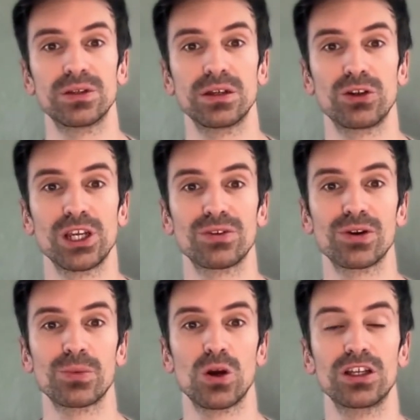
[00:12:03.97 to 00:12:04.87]
Looking for
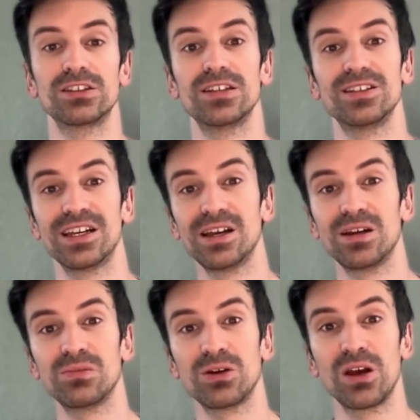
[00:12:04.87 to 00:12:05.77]
more?
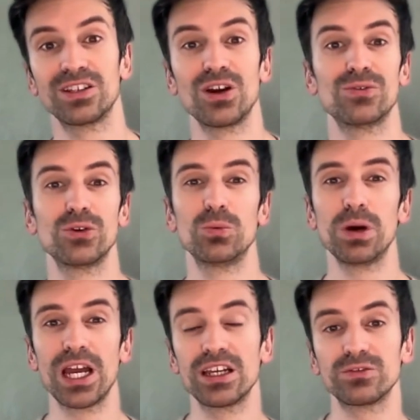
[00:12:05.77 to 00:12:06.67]
Browse our full
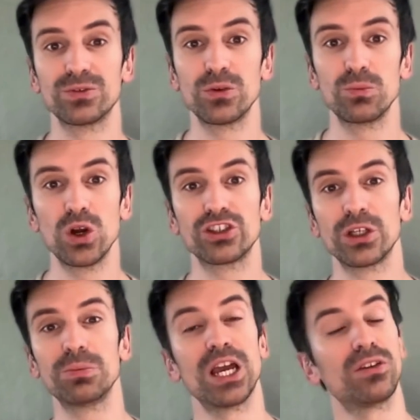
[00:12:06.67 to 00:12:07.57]
playlist for more
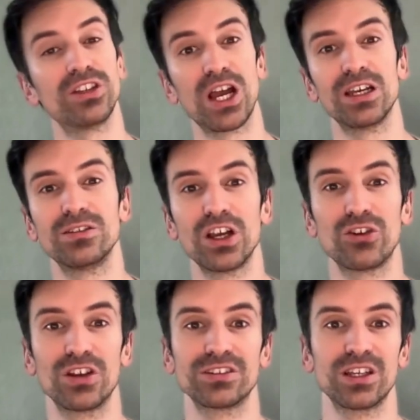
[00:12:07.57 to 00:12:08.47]
deep dive guides
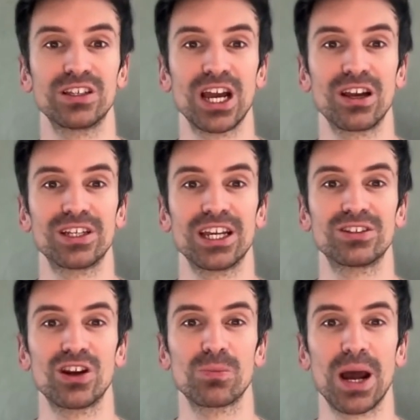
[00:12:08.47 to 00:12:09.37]
across the entire
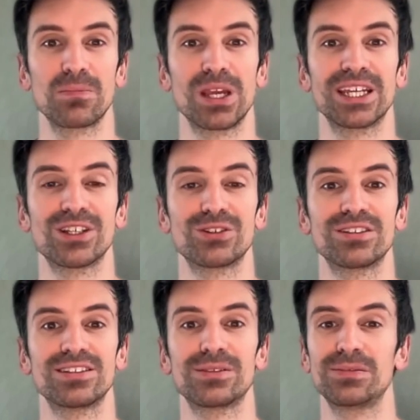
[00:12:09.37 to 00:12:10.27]
Datadog pipeline
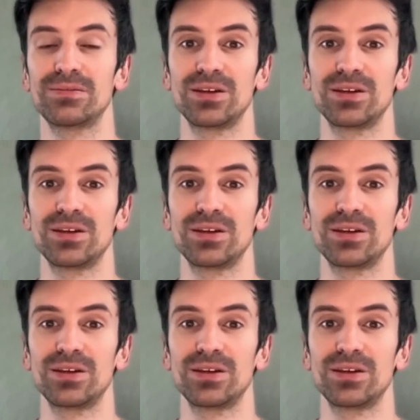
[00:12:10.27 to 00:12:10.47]
ecosystem.